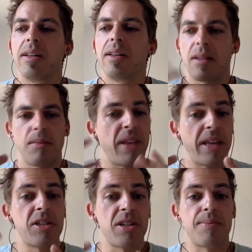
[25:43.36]
the
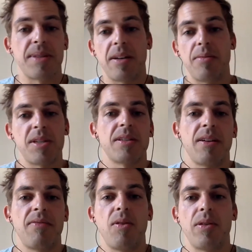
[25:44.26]
blend shapes, and we just kind
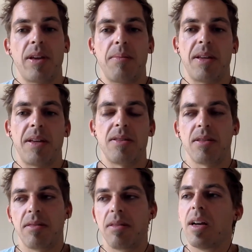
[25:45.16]
of fold them in.
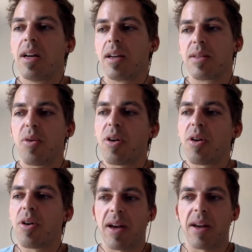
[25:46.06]
So it's more
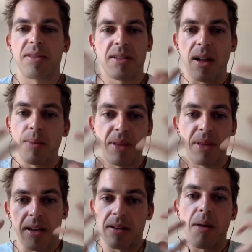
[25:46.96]
about kind of
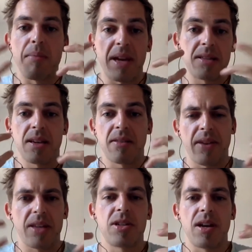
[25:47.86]
sculpting amazing
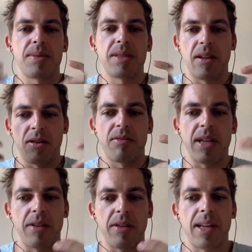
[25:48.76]
face shapes that look
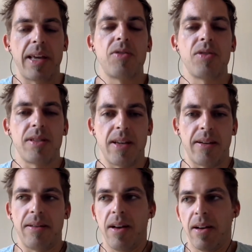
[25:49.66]
really, really
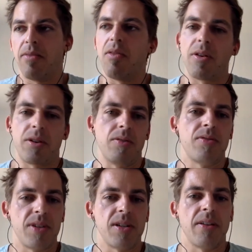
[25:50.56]
interesting for those
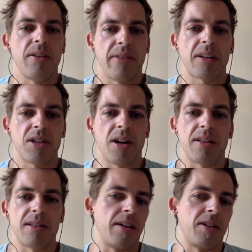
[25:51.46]
visual effects
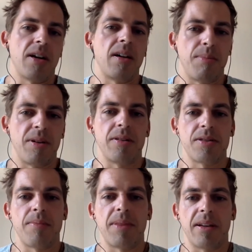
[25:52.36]
shots like Jungle Book or
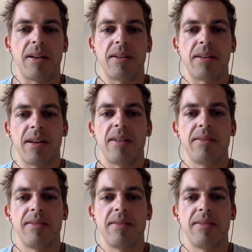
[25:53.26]
something like that.